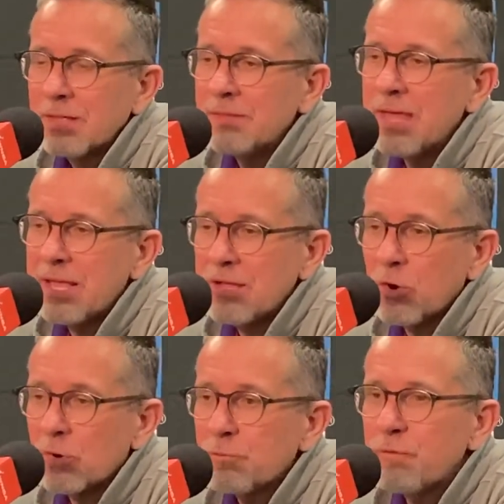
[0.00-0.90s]
They
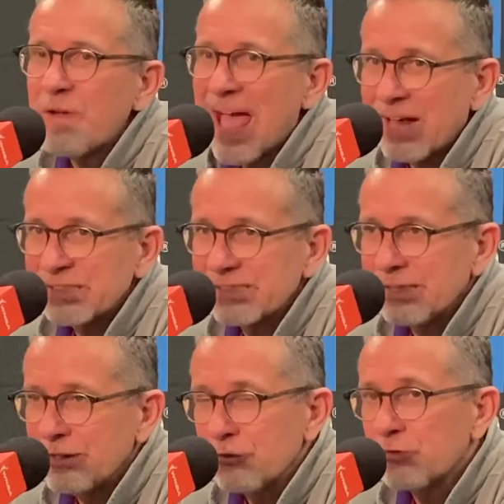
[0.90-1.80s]
are fast
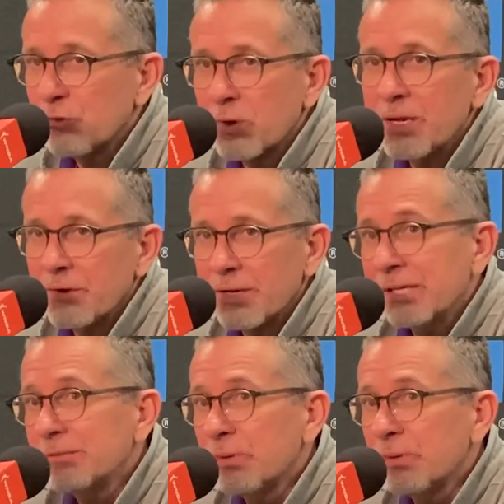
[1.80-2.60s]
in short areas,